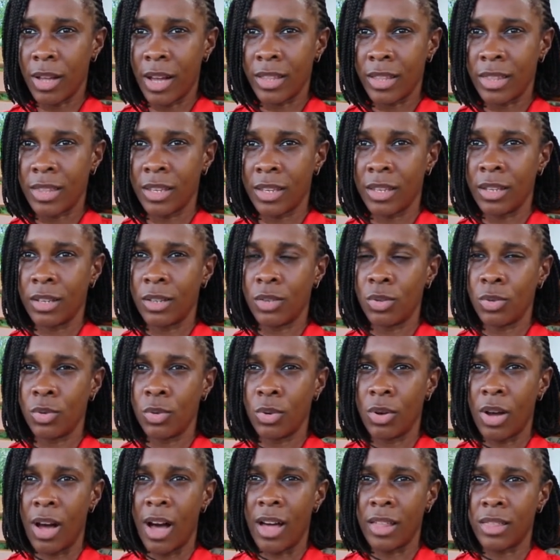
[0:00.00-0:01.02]
I think you
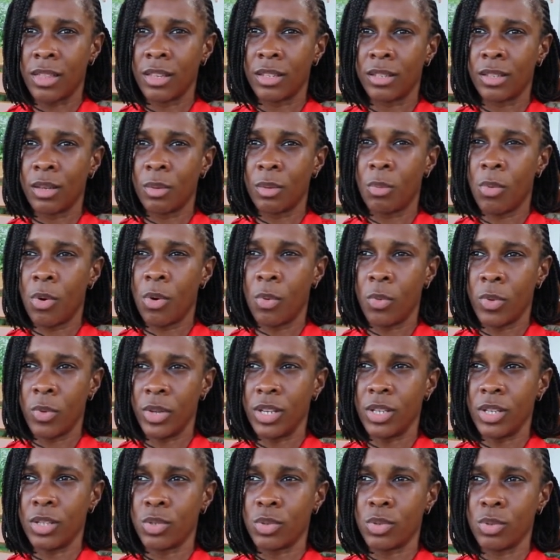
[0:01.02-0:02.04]
know athletes are more
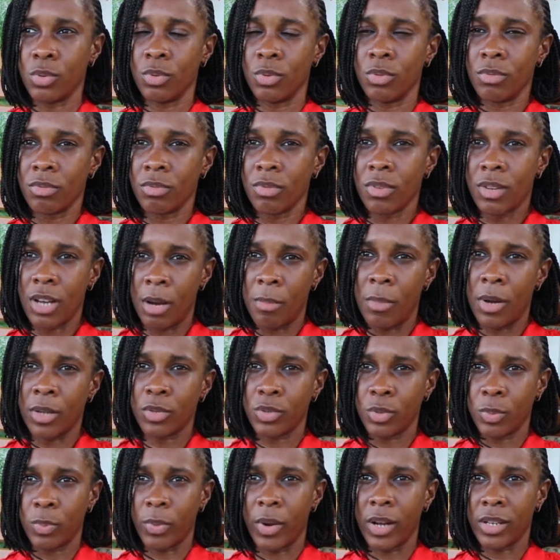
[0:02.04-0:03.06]
willing to come
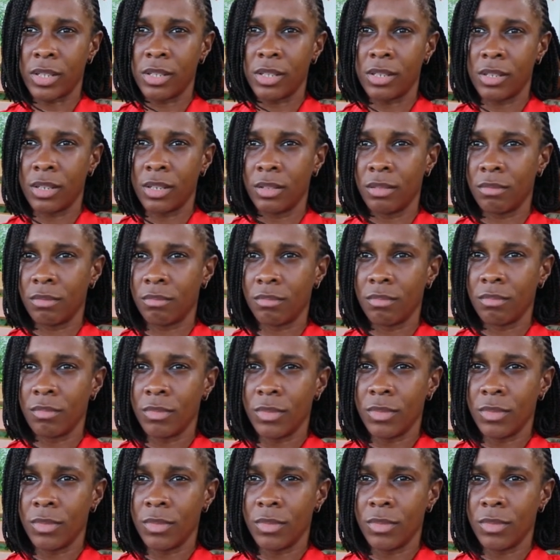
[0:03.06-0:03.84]
out to practice and